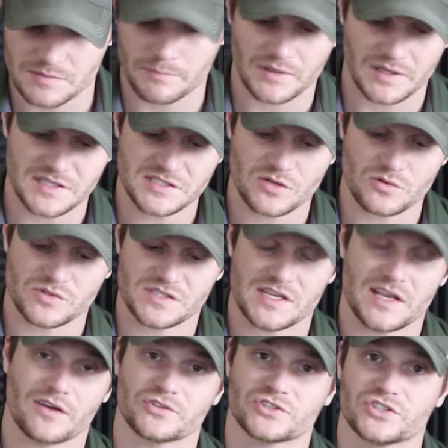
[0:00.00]
but let's go
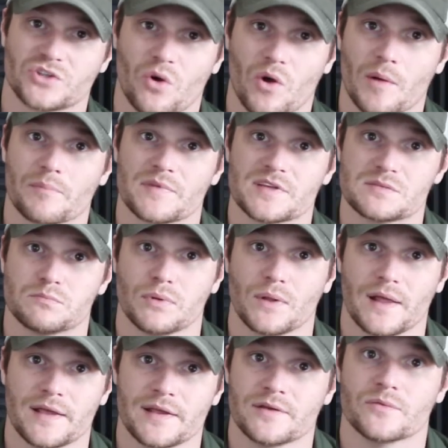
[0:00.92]
see how sharp this
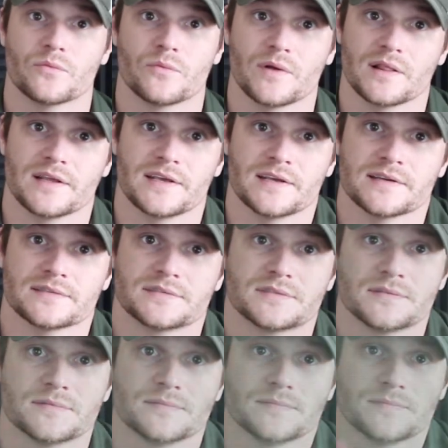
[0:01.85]
blade really
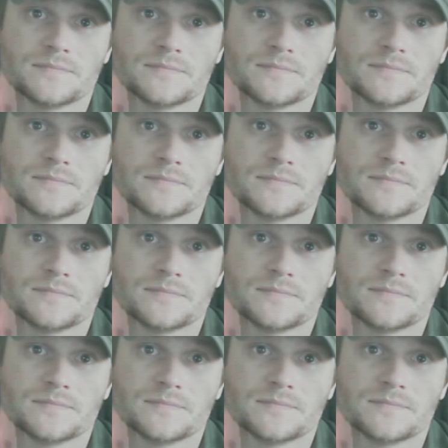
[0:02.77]
is.